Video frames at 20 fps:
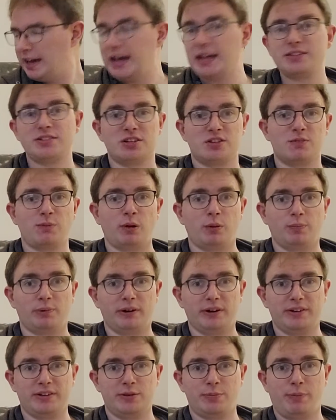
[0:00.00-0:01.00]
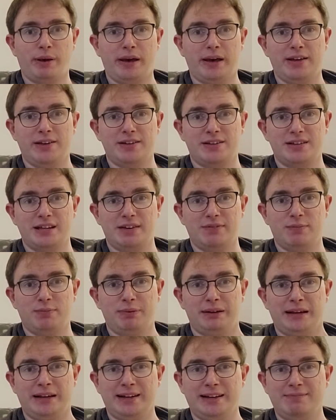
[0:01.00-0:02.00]
It's a small price to pay to save
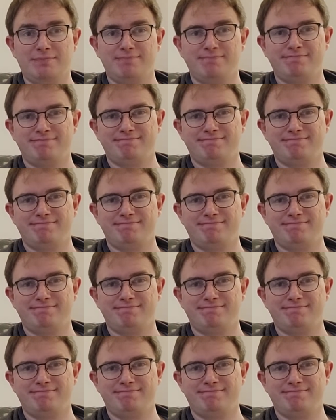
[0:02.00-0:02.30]
the planet.